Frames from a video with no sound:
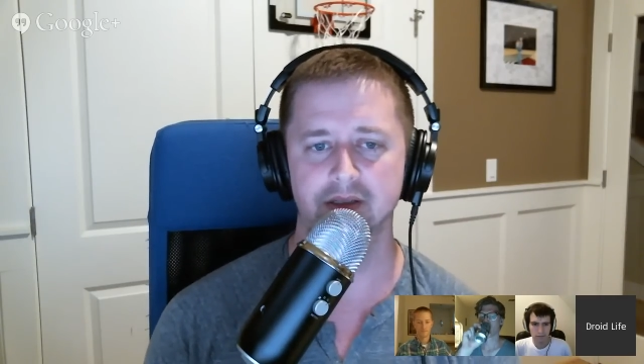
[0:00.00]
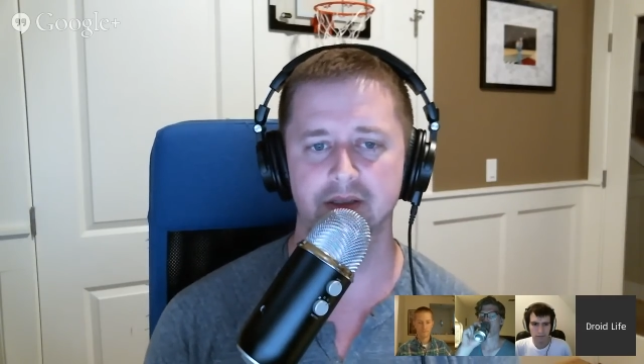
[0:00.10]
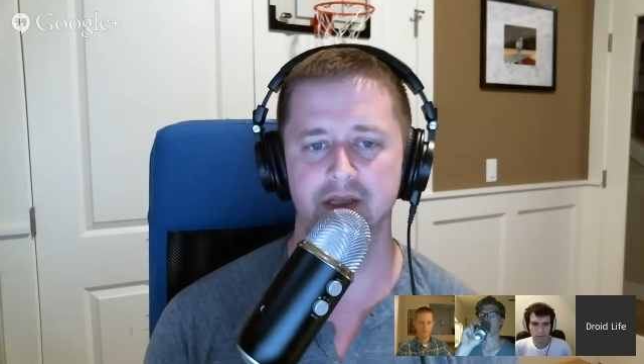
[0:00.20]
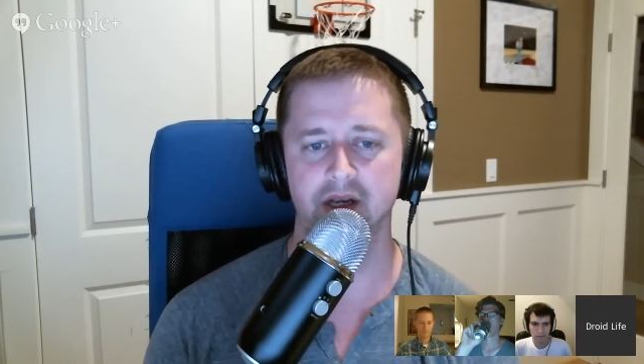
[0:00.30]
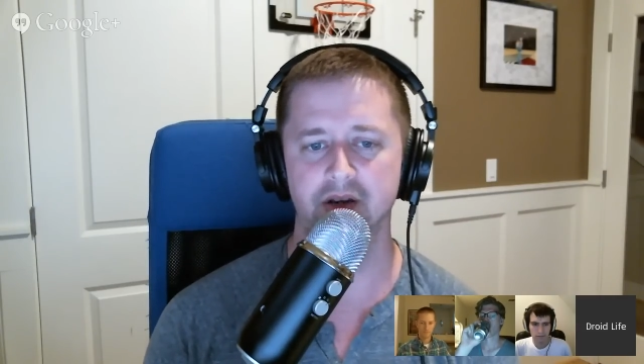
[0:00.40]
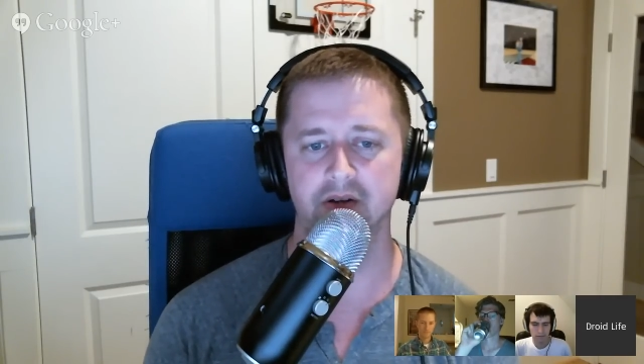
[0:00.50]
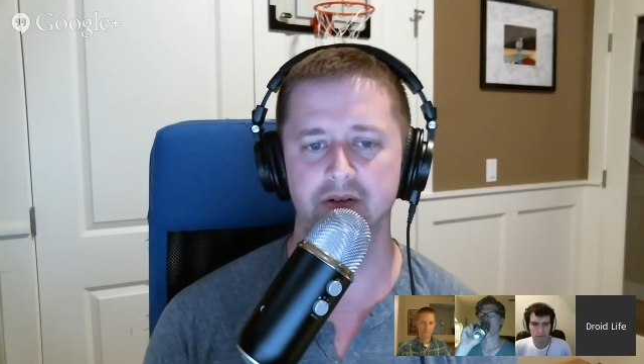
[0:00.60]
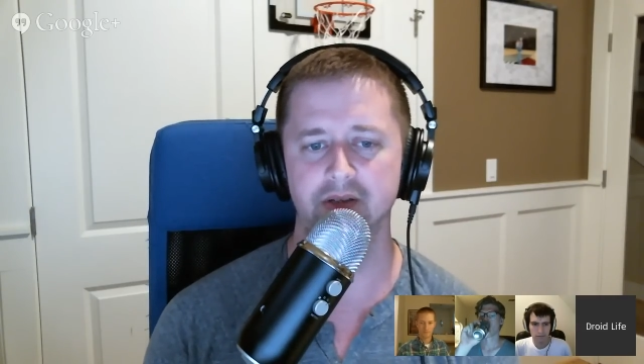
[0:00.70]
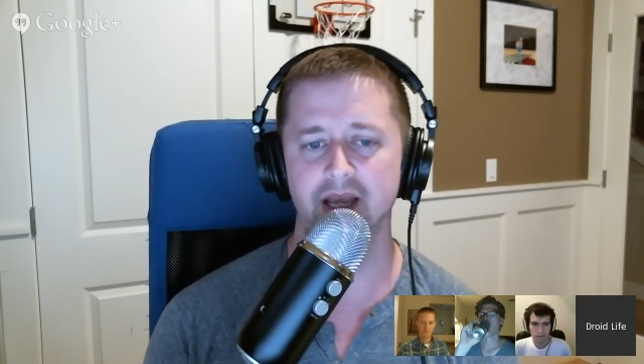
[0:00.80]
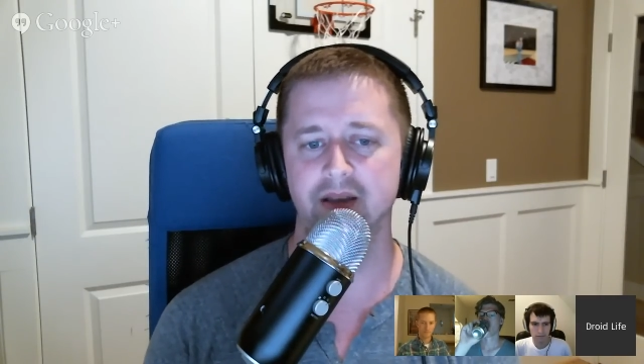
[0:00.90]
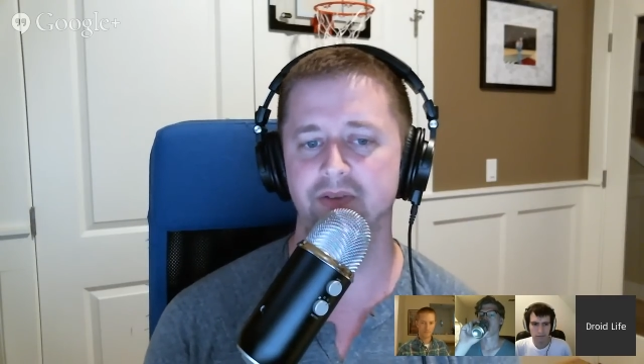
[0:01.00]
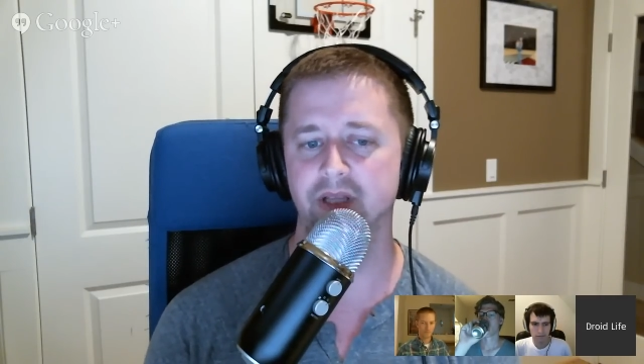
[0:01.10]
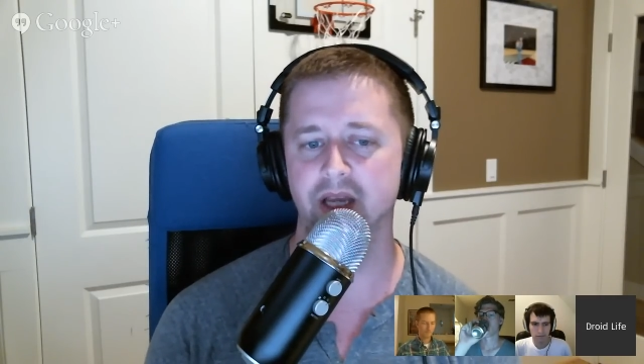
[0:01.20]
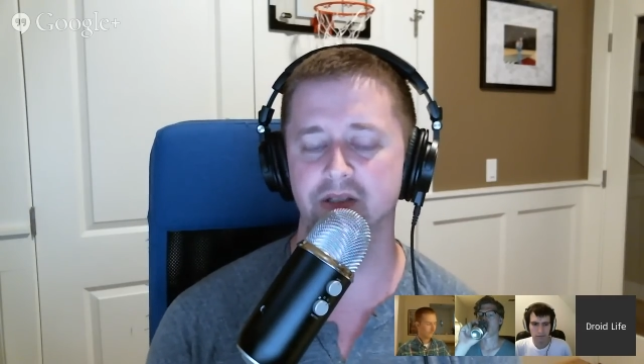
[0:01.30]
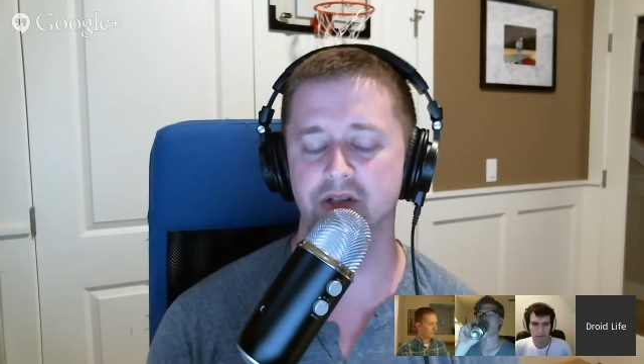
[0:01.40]
So, yeah, if you
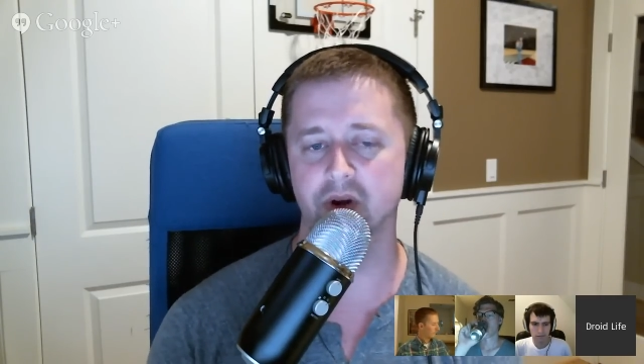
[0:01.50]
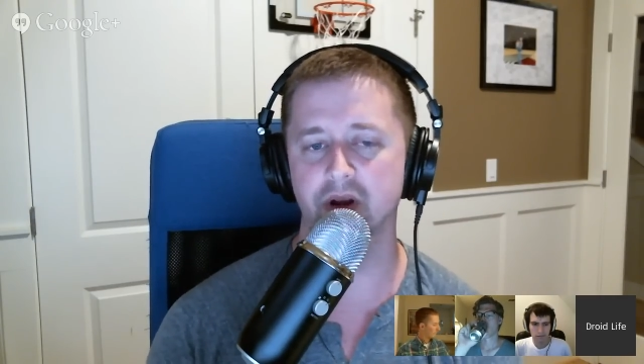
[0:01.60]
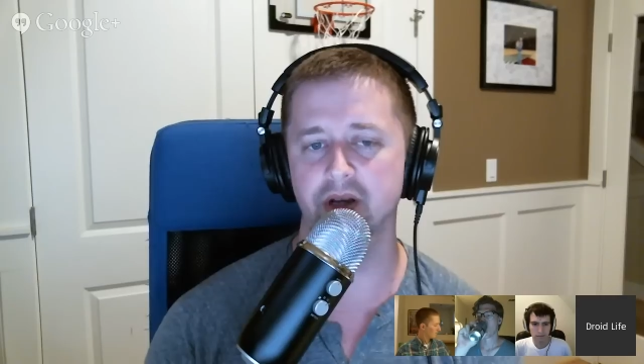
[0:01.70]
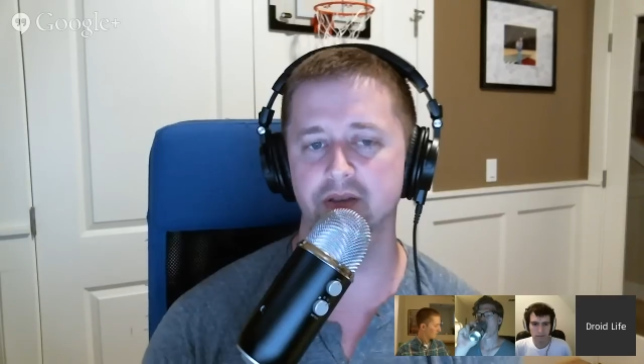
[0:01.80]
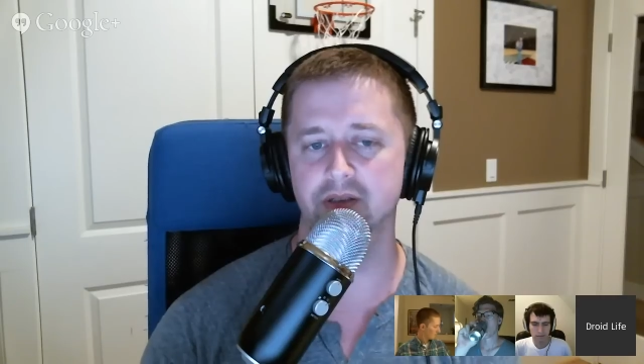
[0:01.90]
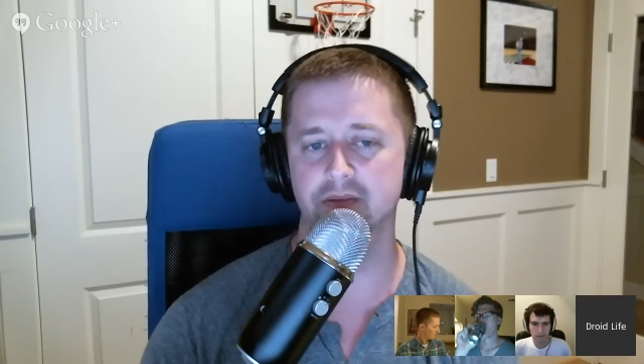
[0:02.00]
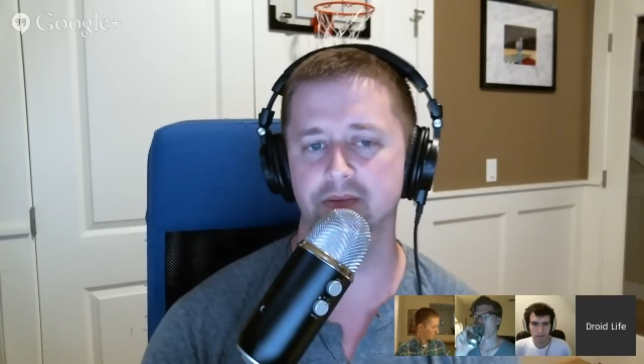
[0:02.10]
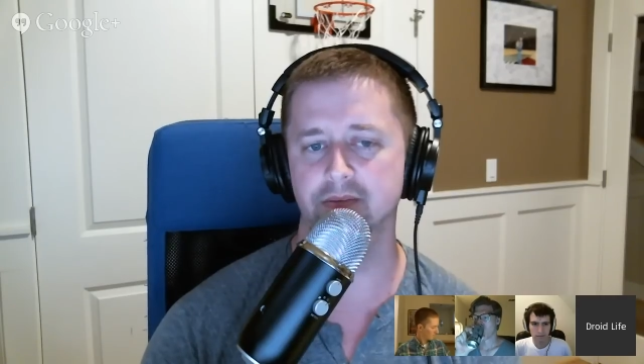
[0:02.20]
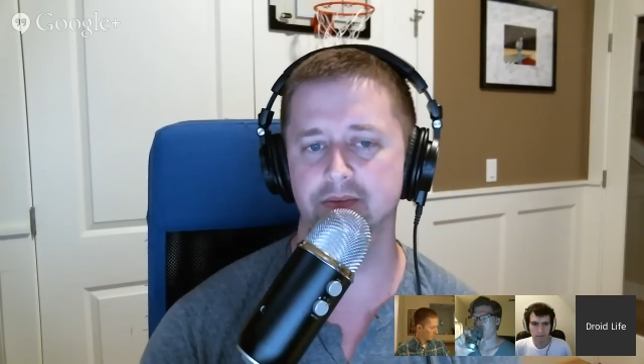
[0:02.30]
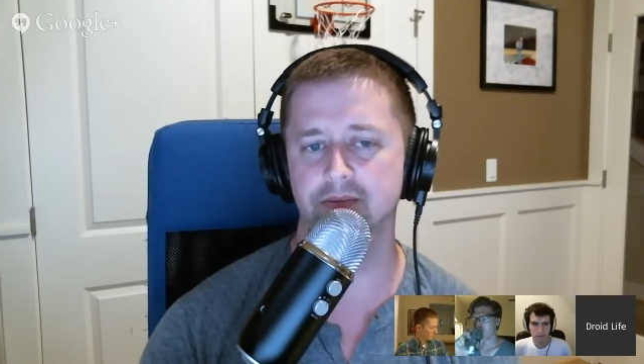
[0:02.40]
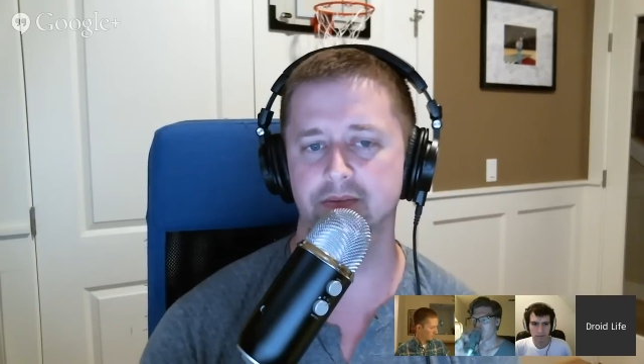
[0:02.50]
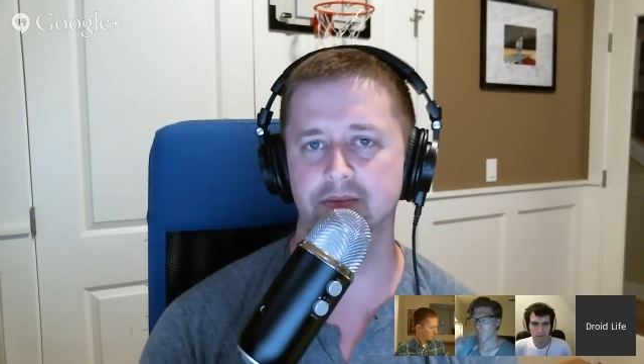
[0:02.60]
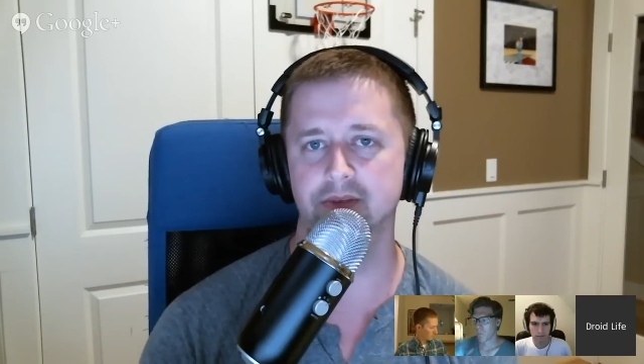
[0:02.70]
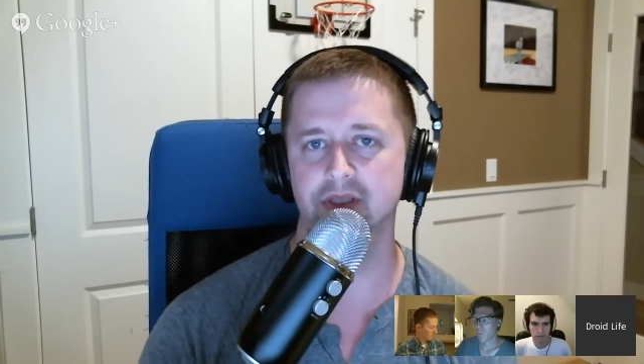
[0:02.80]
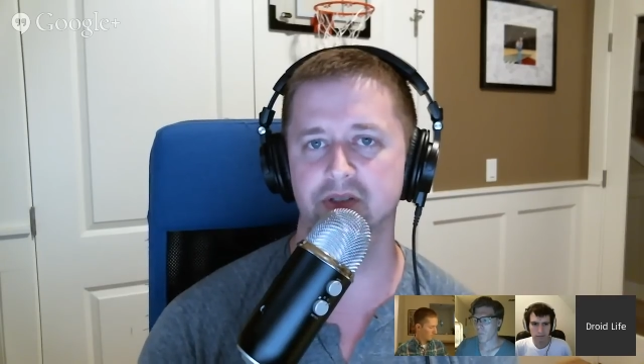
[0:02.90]
like droids,
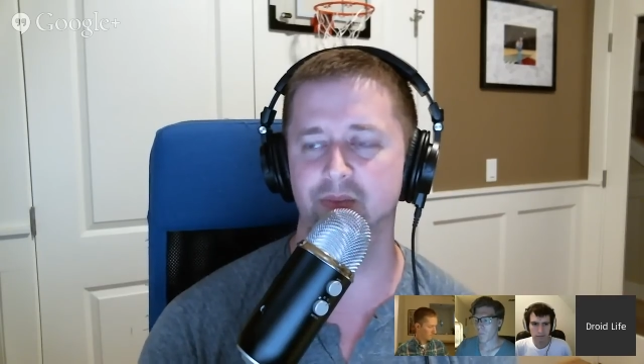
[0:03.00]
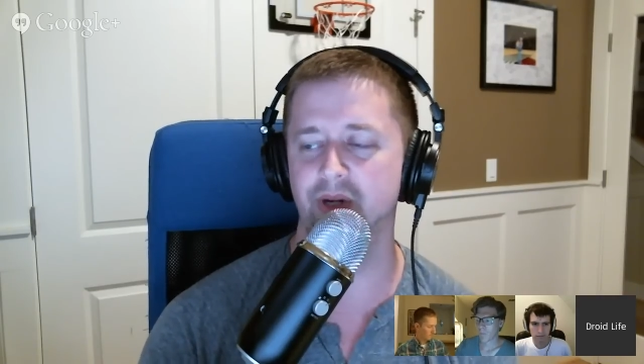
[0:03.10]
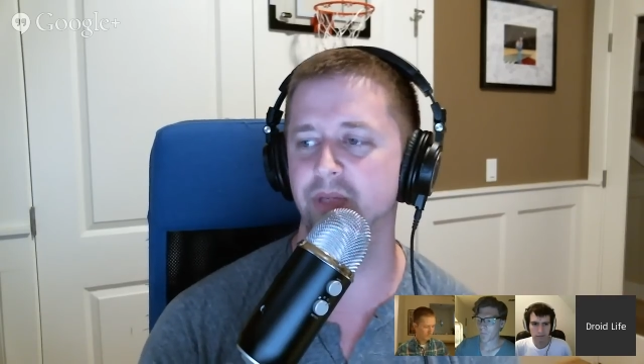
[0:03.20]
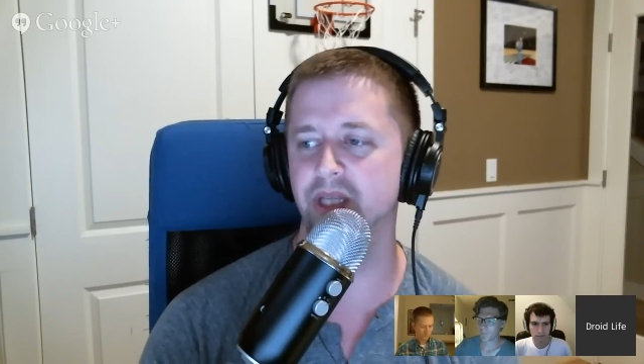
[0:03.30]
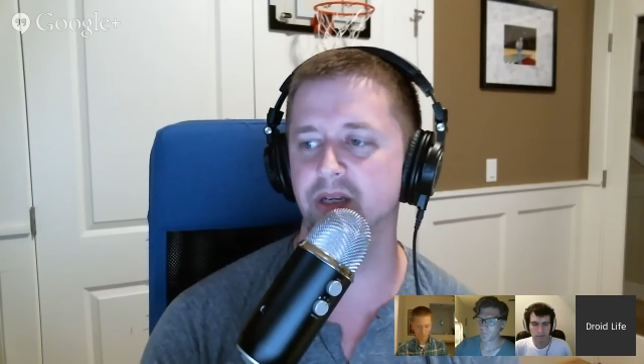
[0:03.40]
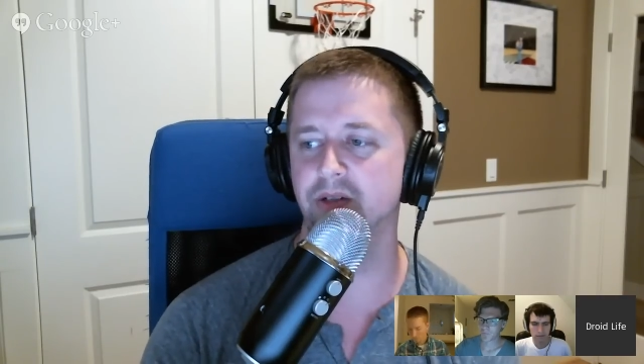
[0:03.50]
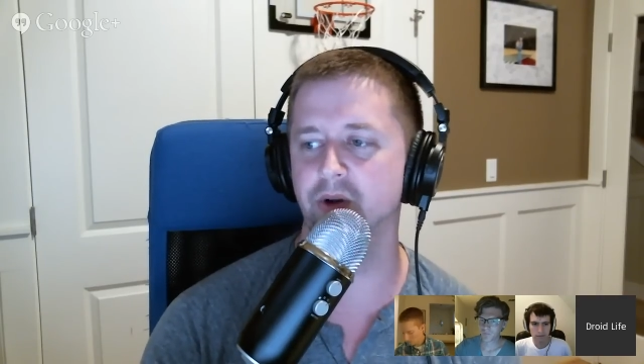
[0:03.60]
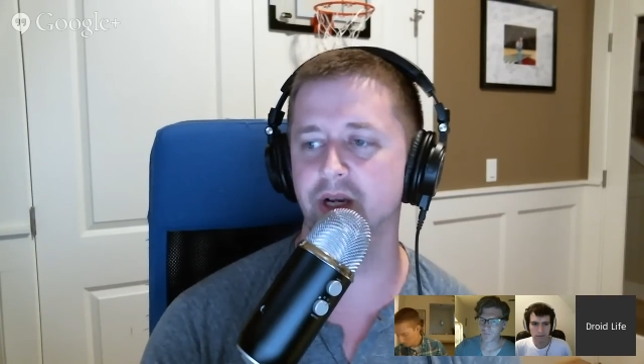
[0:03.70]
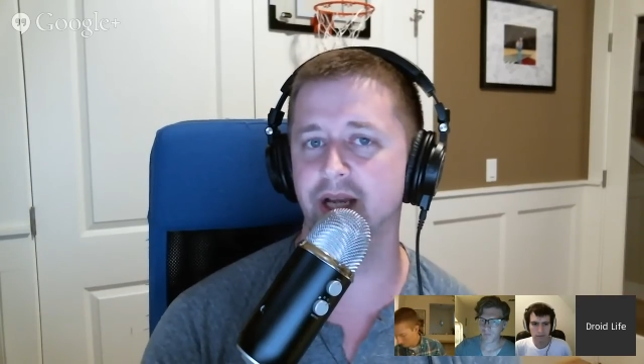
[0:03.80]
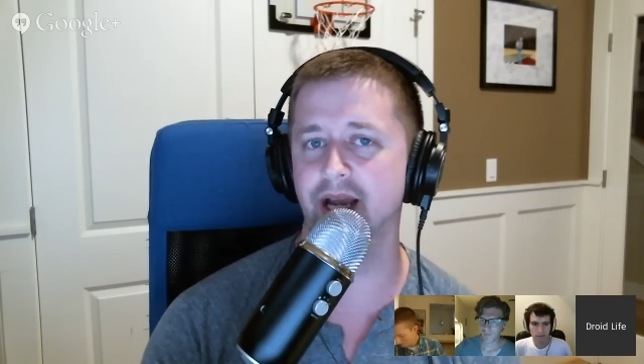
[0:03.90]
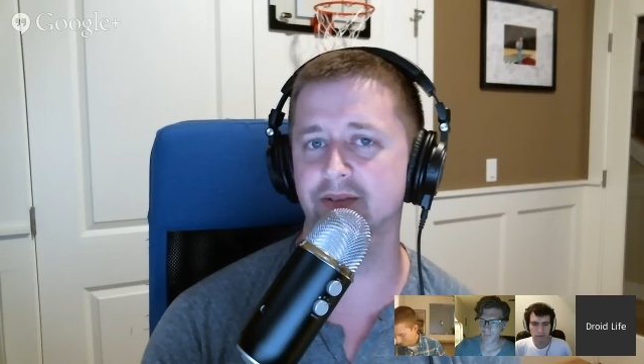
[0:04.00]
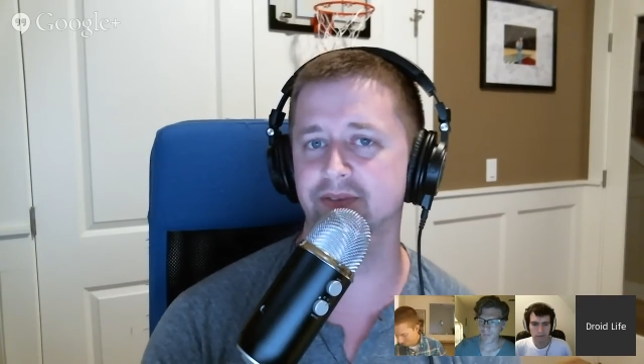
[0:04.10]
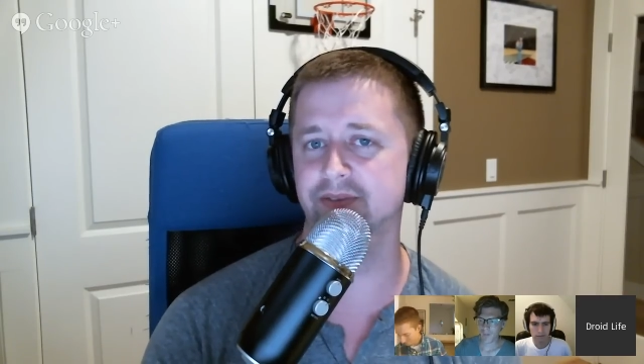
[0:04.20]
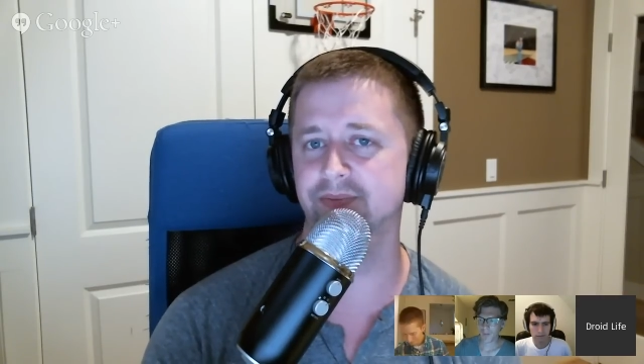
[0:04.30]
it'll probably be the new droid to have.